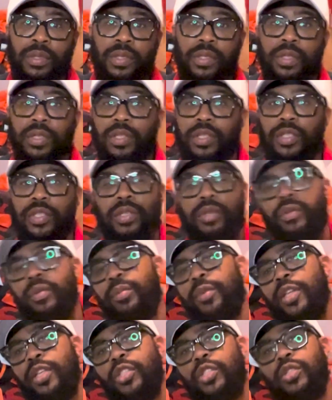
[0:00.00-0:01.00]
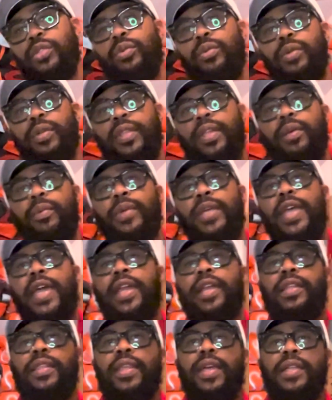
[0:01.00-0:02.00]
So we made sure that we
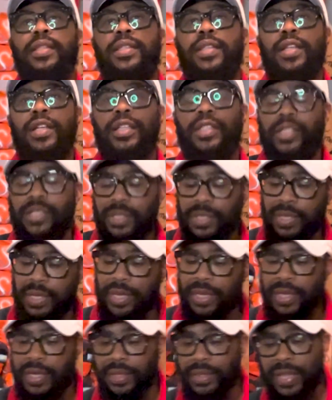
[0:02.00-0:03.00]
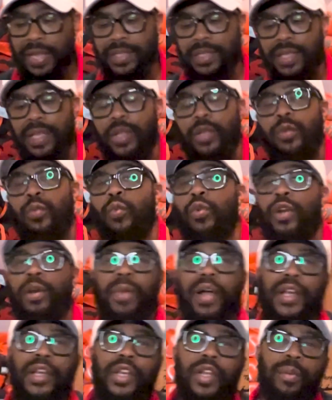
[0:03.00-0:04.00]
added that touch, and that's like one of
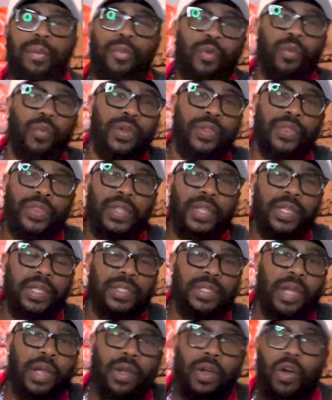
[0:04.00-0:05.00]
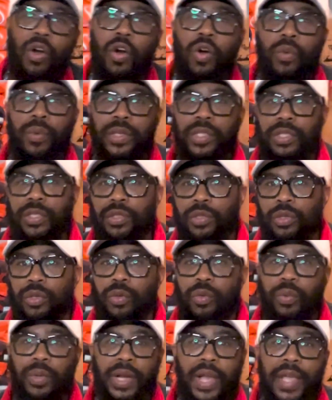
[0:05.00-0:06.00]
my #1 things I always do
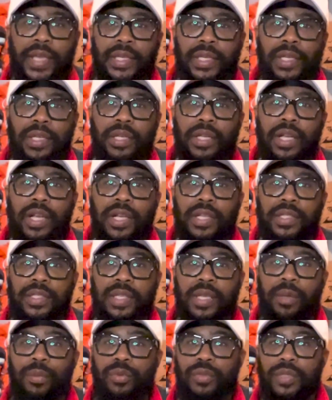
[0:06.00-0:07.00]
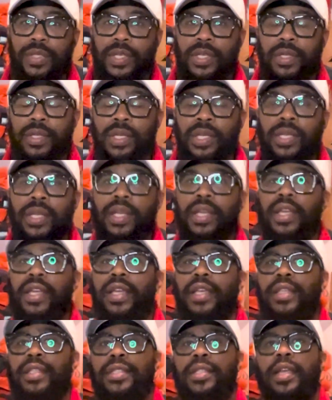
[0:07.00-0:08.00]
when I get samples in,
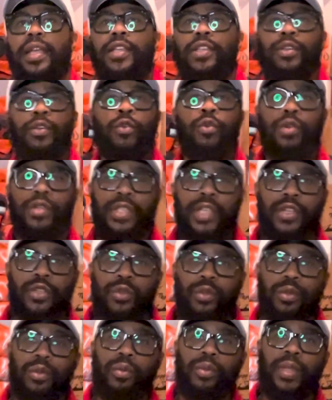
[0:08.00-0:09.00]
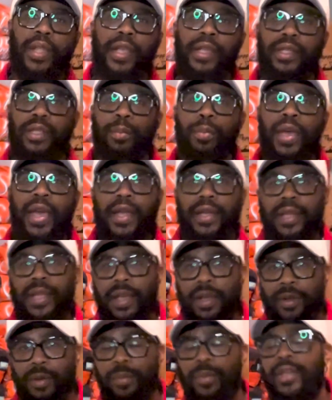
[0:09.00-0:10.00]
is like, of course I do like the pat
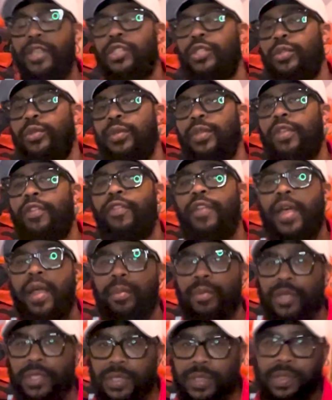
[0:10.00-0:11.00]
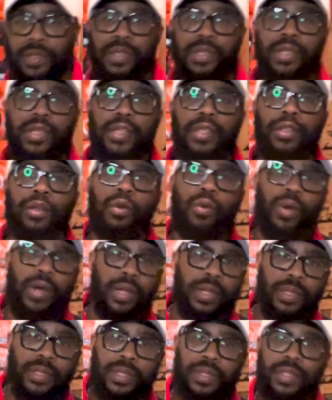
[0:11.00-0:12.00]
down, make sure the fabric's good, the
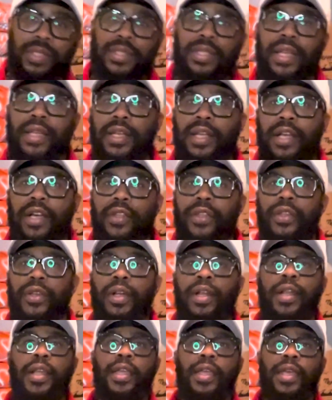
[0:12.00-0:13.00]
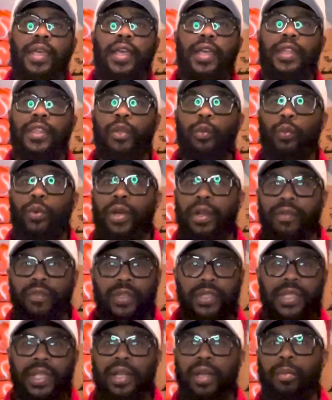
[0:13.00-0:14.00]
quality, this, that, and the other. And then whenever
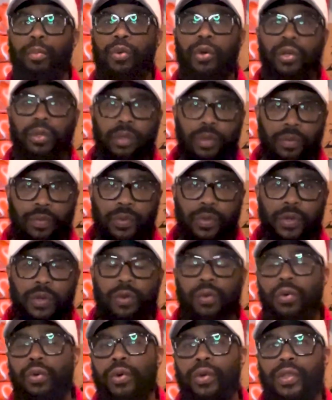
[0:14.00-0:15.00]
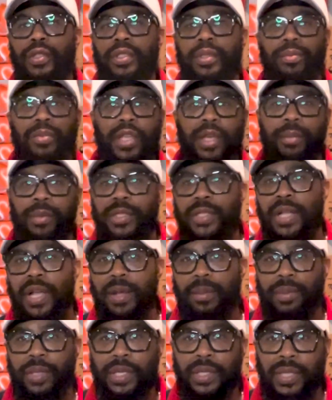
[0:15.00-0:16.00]
it's like a pullover or some type of
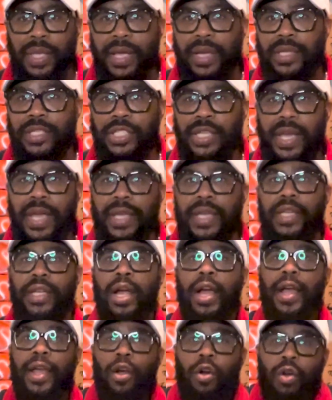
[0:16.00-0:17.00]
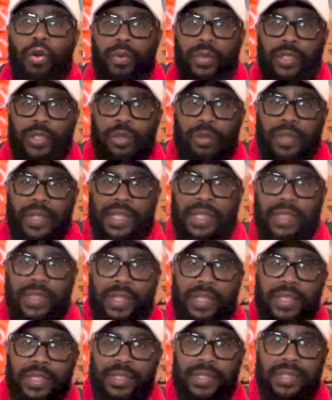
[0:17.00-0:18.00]
top like that, a jacket, I always go like
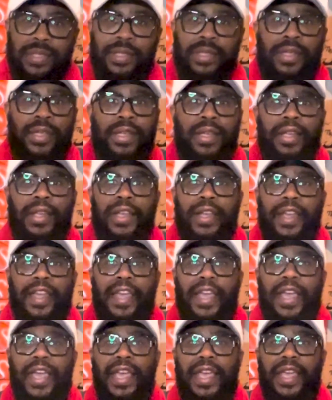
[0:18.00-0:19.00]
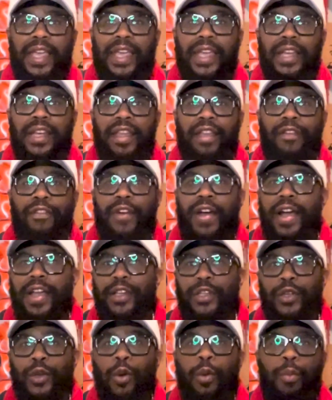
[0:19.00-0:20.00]
this. And if I
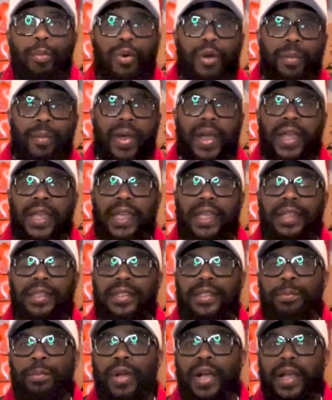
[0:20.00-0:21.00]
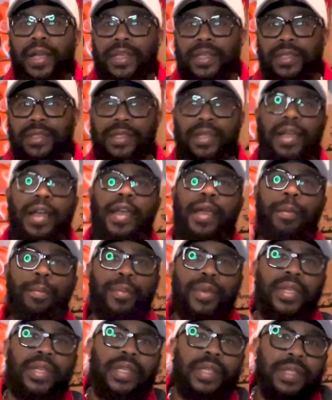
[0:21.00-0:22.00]
don't put my hands in pockets, I
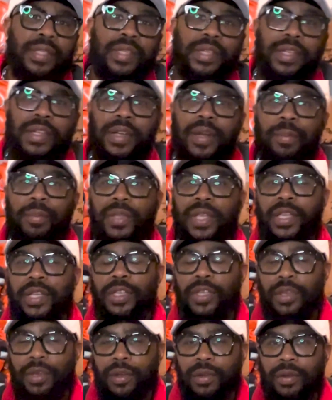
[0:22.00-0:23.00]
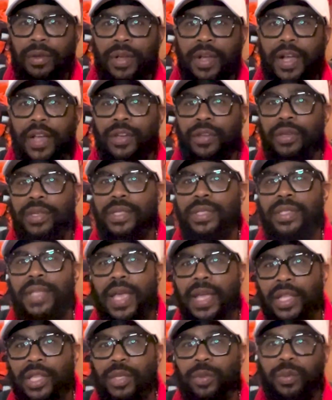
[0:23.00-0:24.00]
immediately, and I'm like, yo, I know
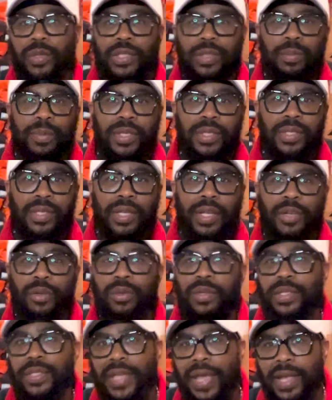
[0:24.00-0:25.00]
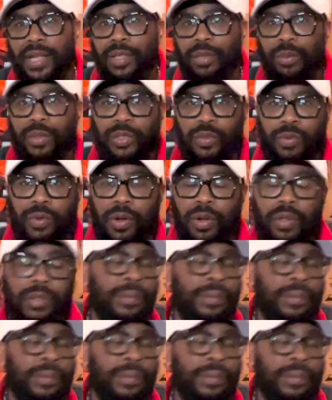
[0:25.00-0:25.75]
exactly what's missing. I know exactly what's wrong,